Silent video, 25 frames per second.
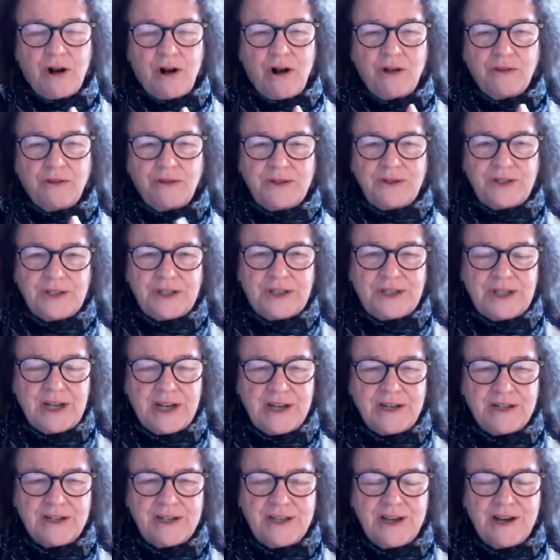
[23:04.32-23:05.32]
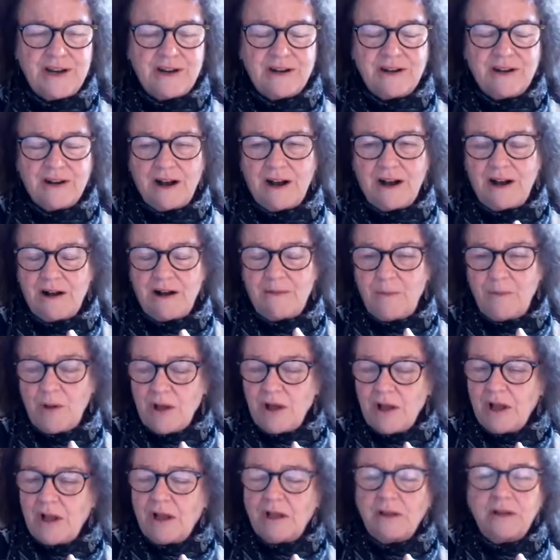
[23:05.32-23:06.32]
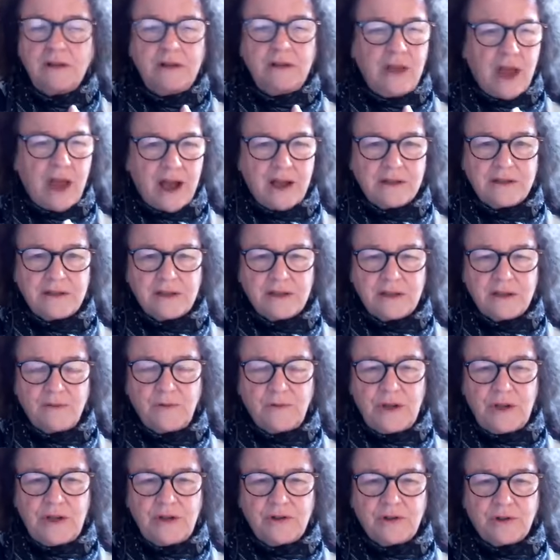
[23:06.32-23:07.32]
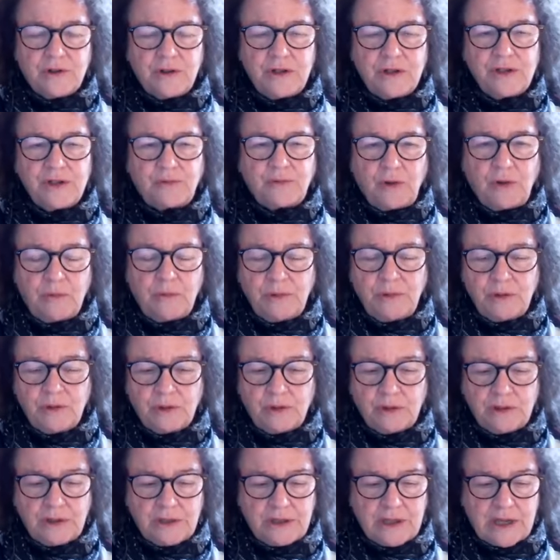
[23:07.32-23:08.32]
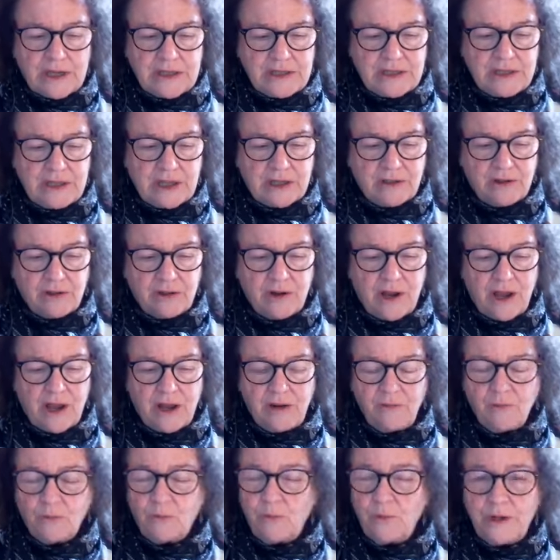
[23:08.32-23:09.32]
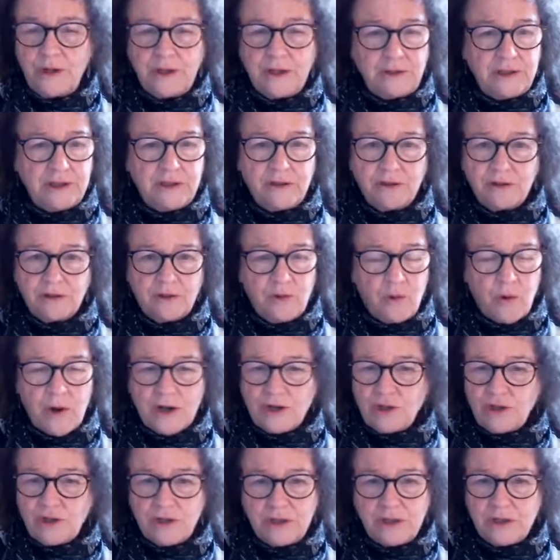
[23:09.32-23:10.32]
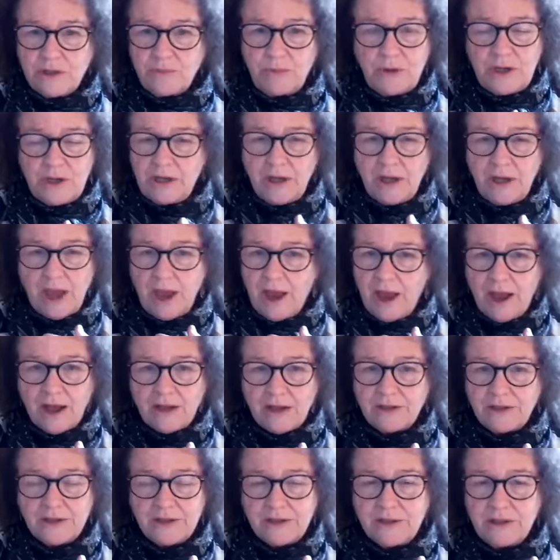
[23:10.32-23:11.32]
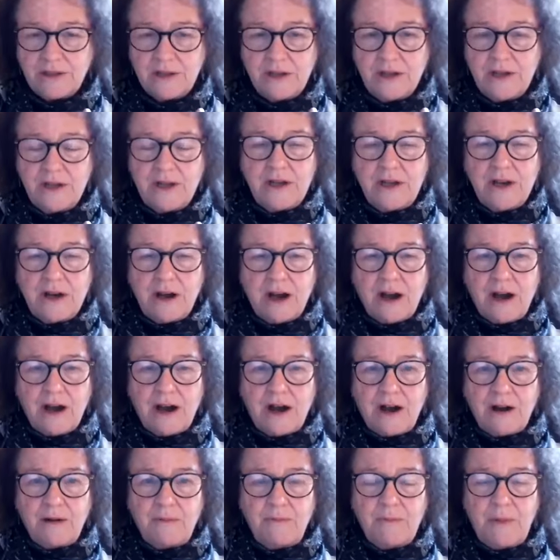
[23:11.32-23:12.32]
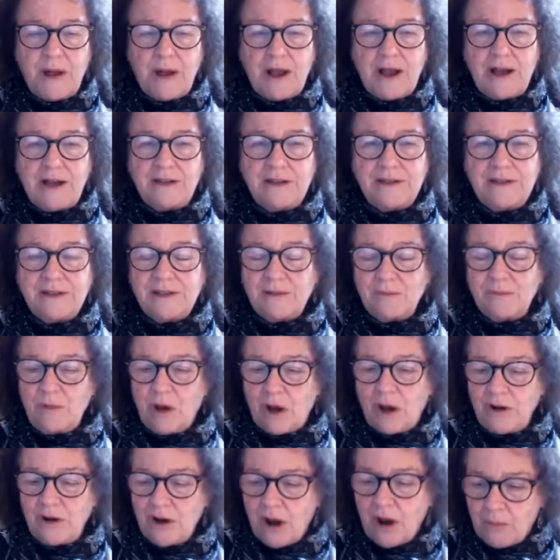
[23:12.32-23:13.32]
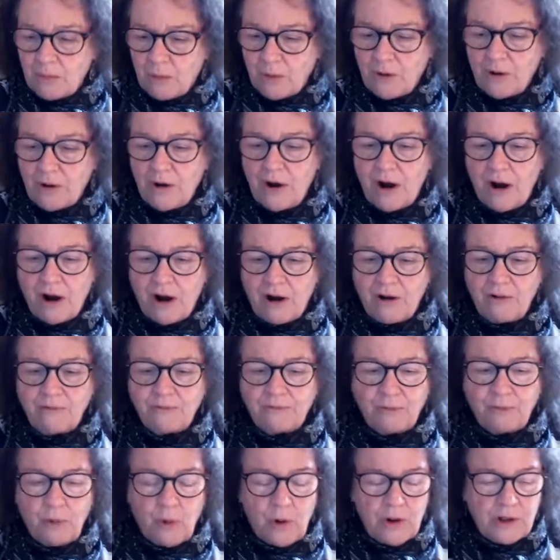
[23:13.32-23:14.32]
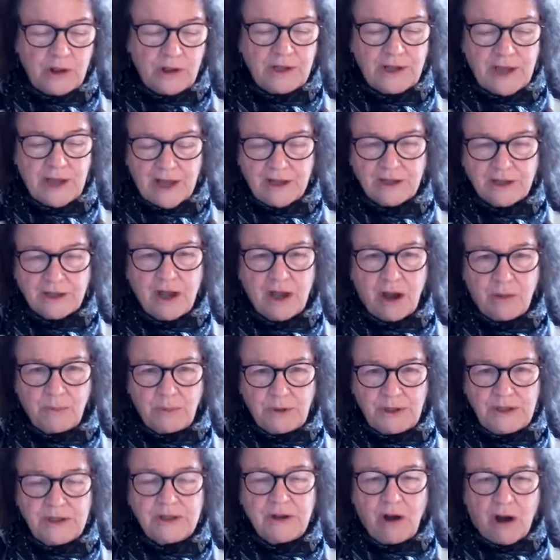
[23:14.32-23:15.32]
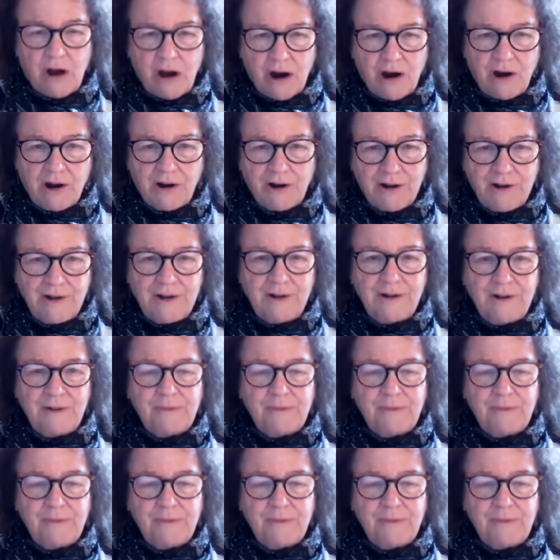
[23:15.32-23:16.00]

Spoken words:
hall. There's a stage there. Lots of interest from the oil and gas sector and really good questions being asked. And a number of oil and gas companies are,